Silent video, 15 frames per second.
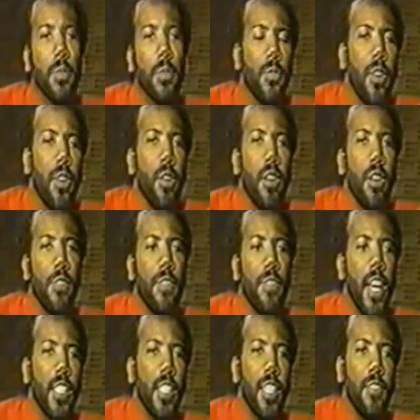are very
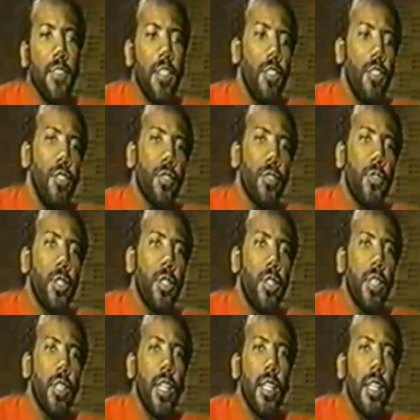effective and
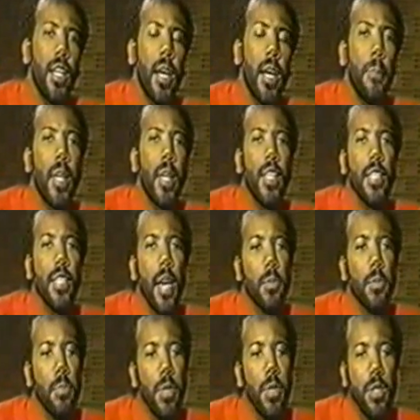useful in many
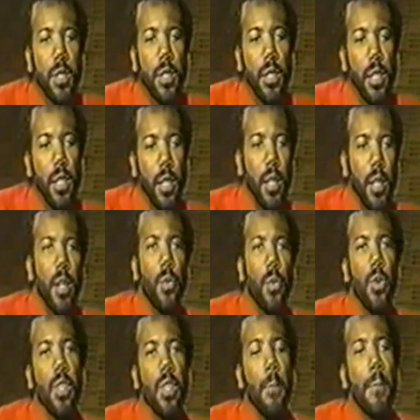types of music.
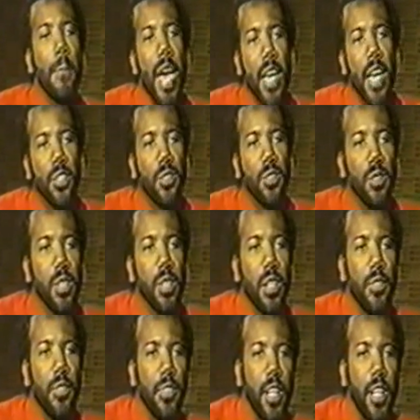One of the masters
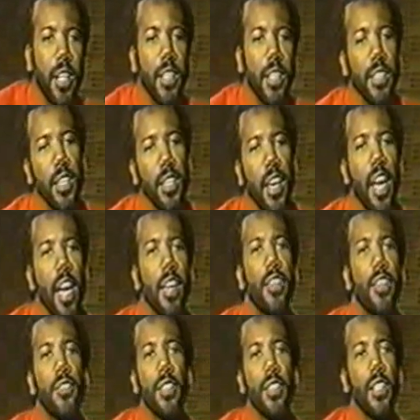of that I
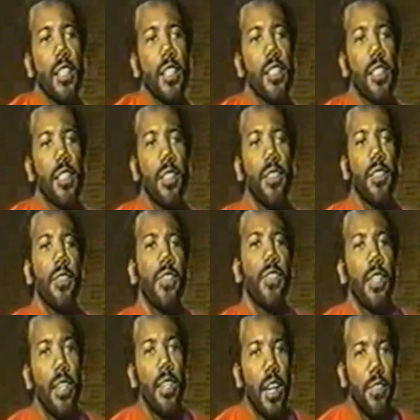used to listen to
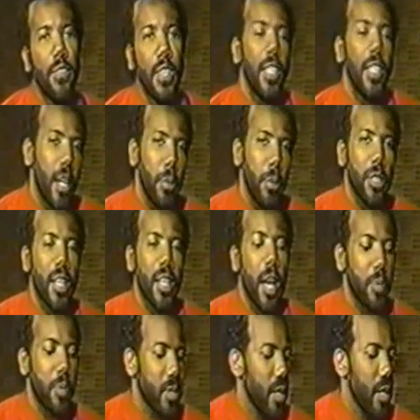of the double
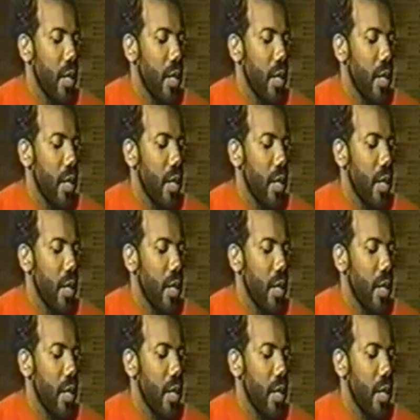stops